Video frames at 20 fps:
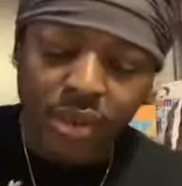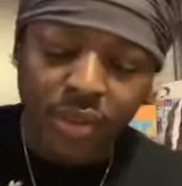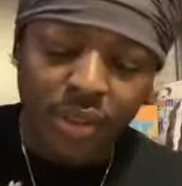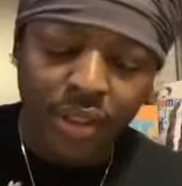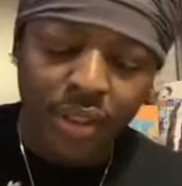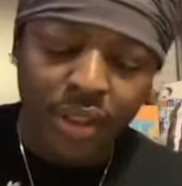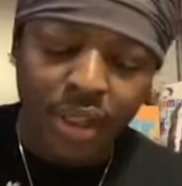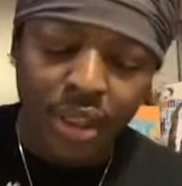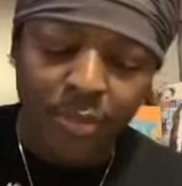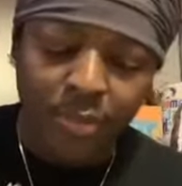
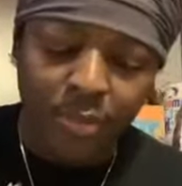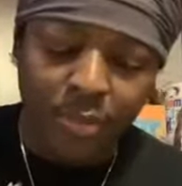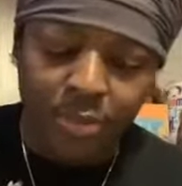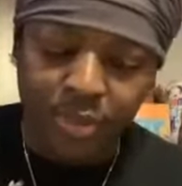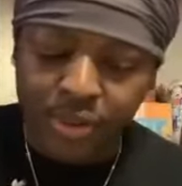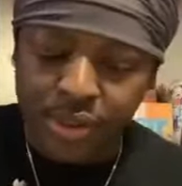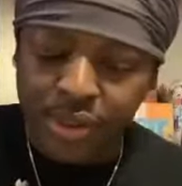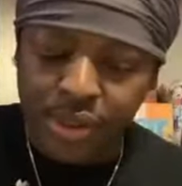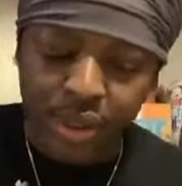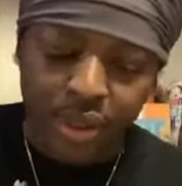Get a couple
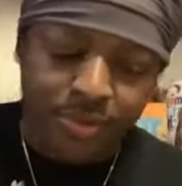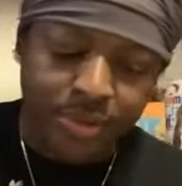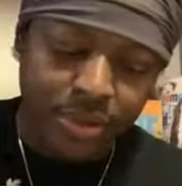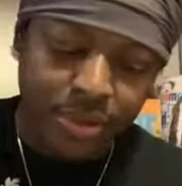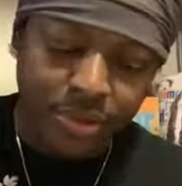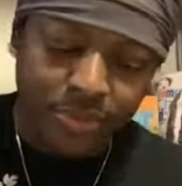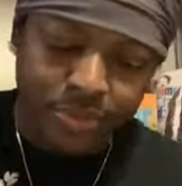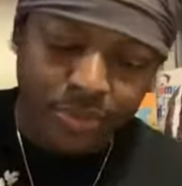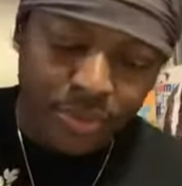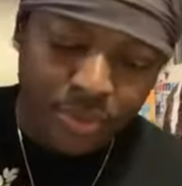precepts
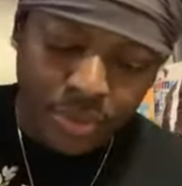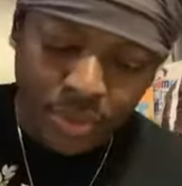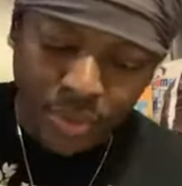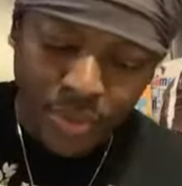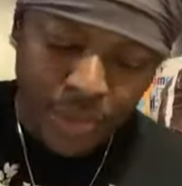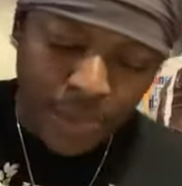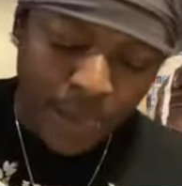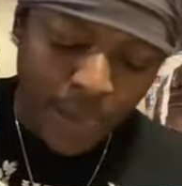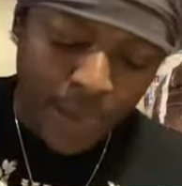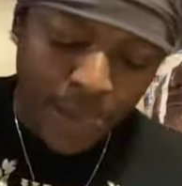
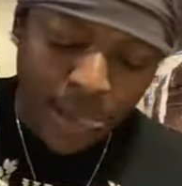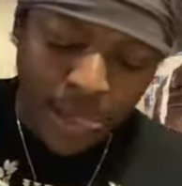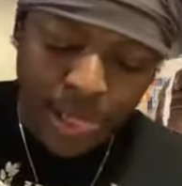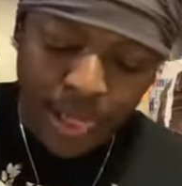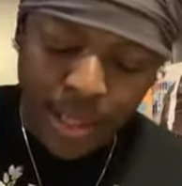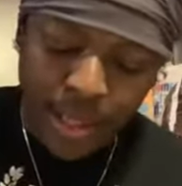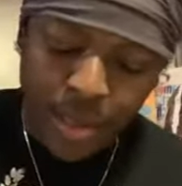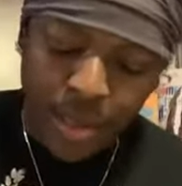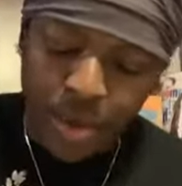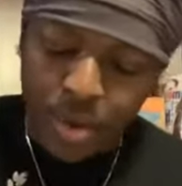
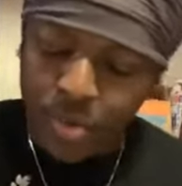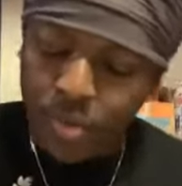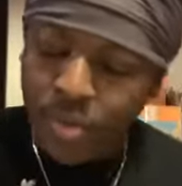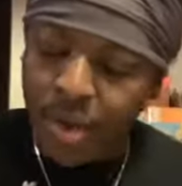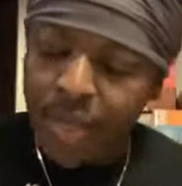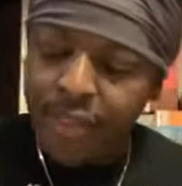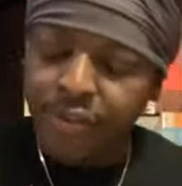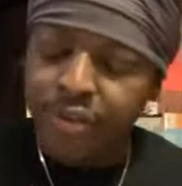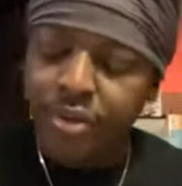right?